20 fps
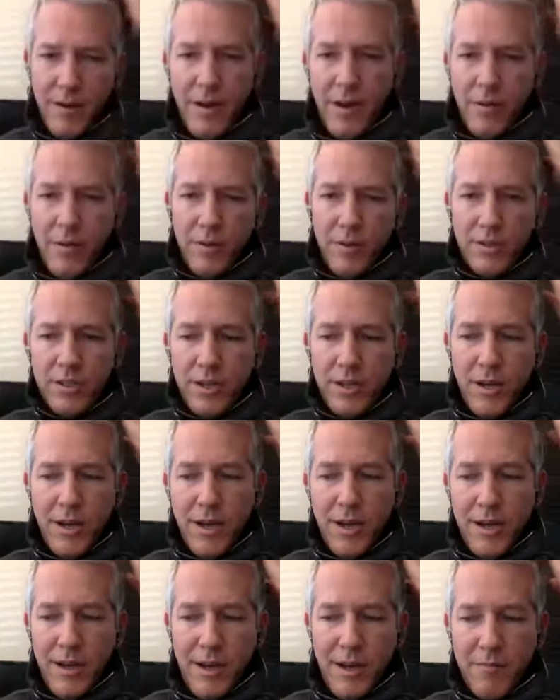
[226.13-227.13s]
let's talk.
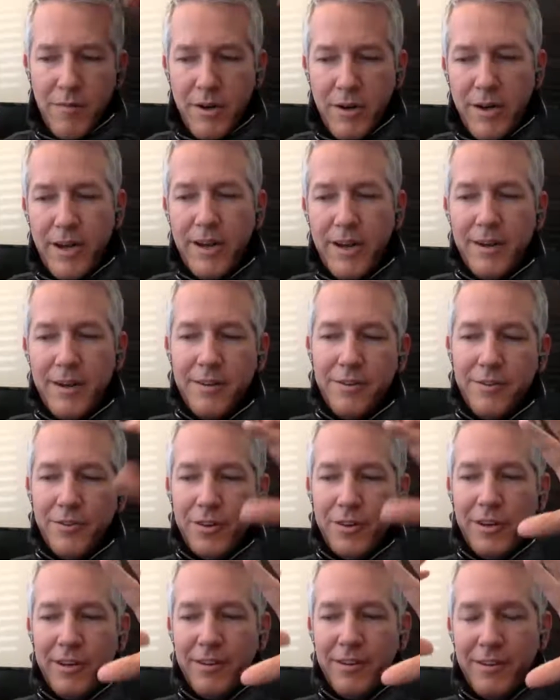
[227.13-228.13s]
I want to kind of
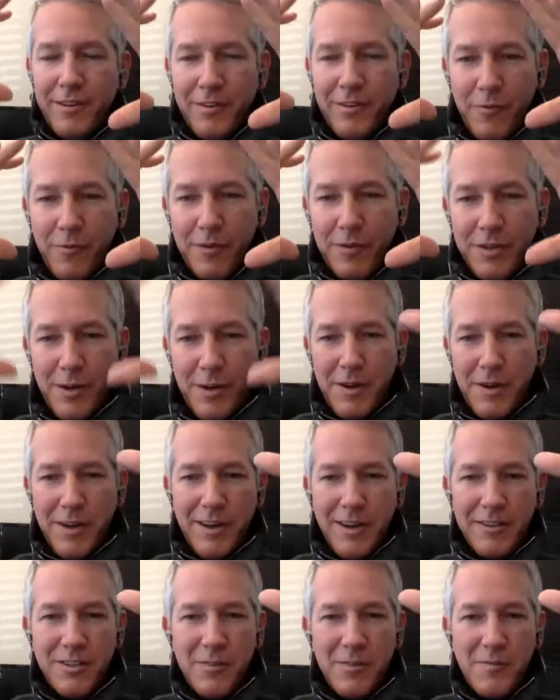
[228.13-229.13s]
look at we talk
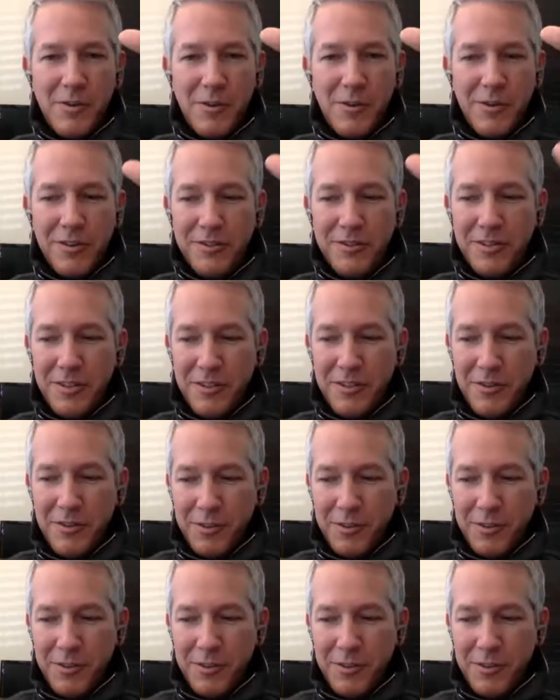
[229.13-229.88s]
customer loyalty too,